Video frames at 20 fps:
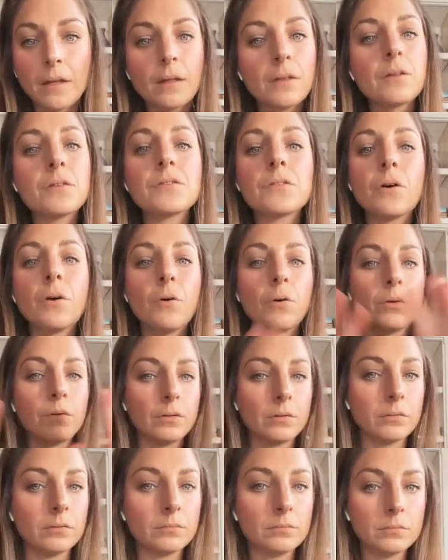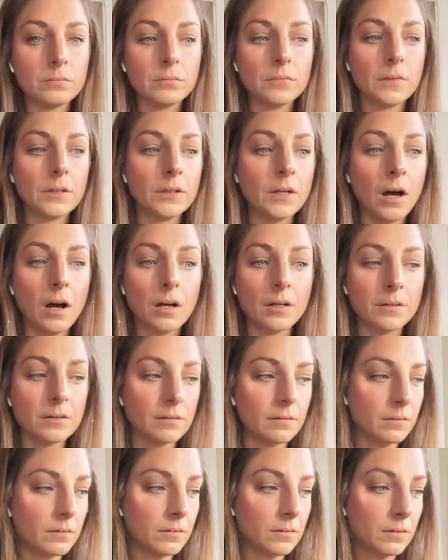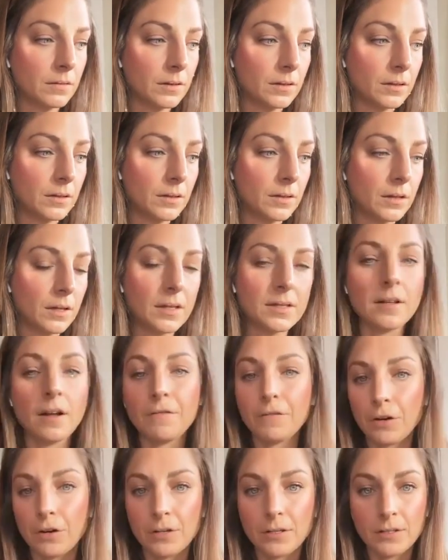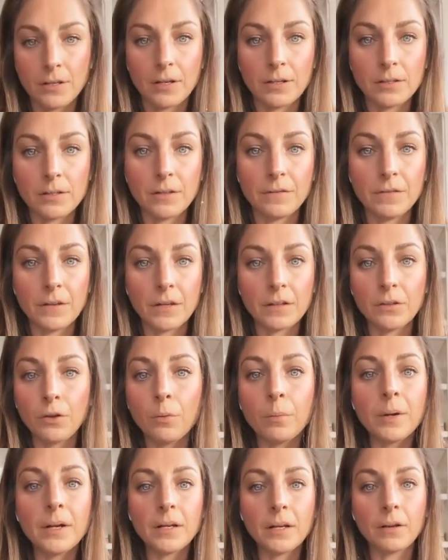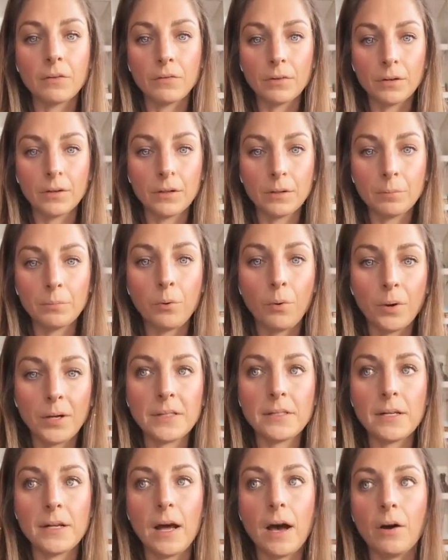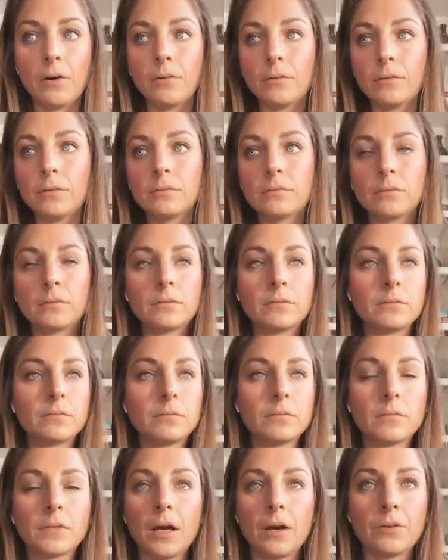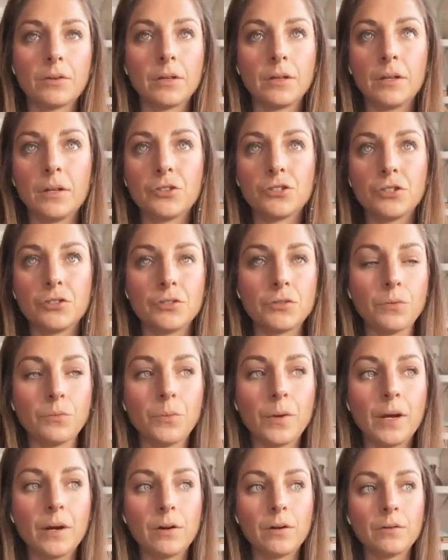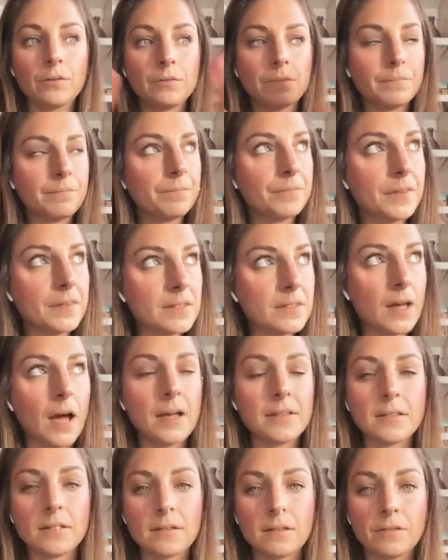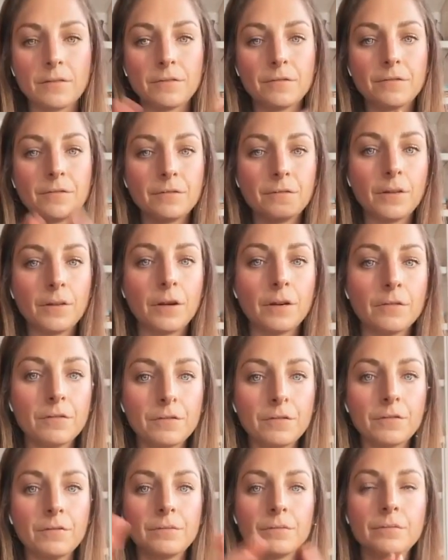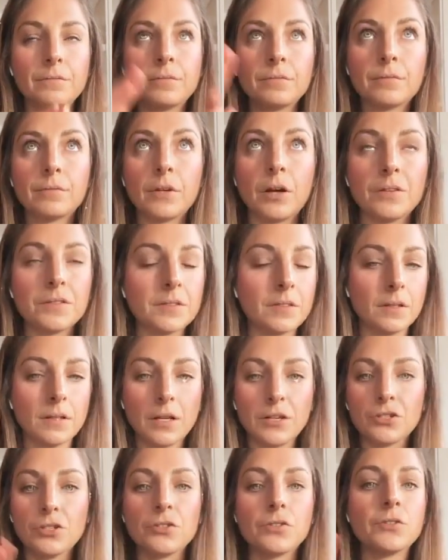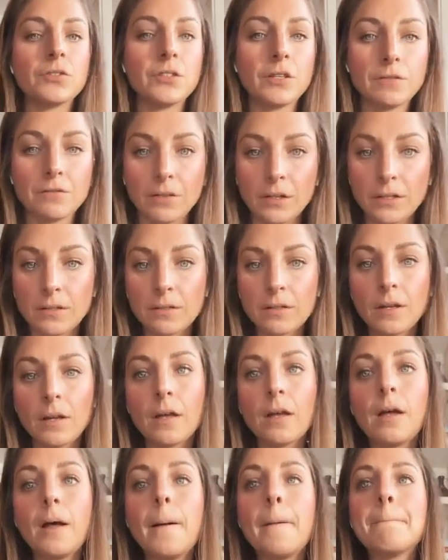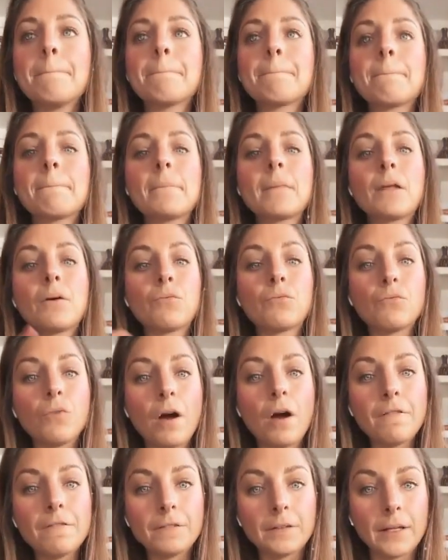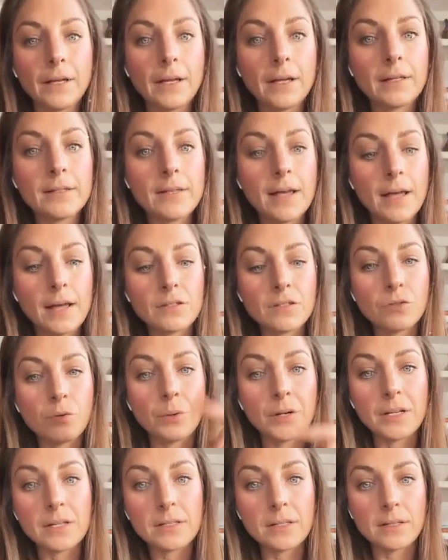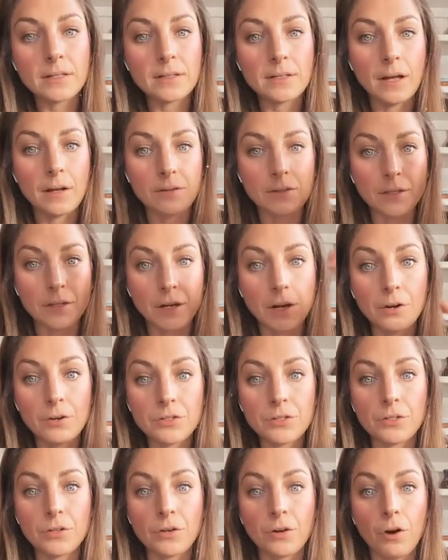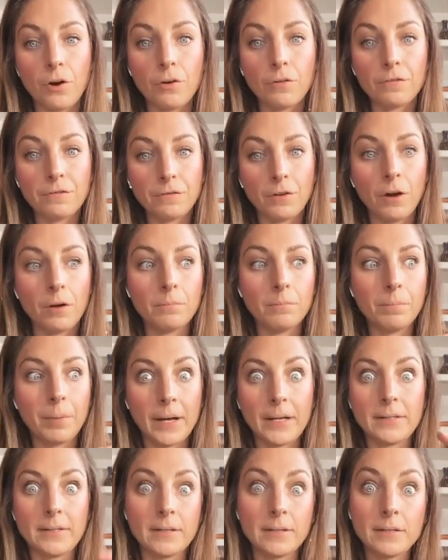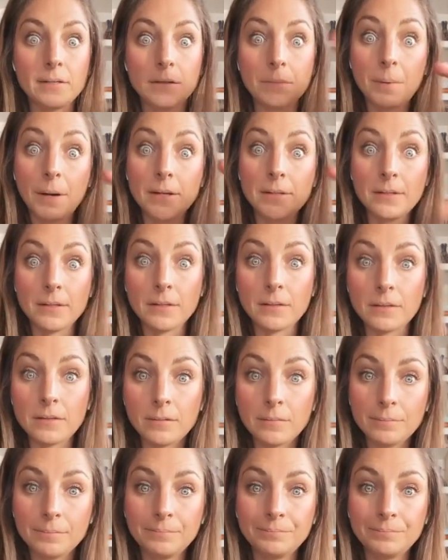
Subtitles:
There's a whole it's not very scientific. Nobody can really point it out. Calculations are weird. Sizes of constellations are different. Roughly, it takes 26,000 years to go from Pisces to Pisces.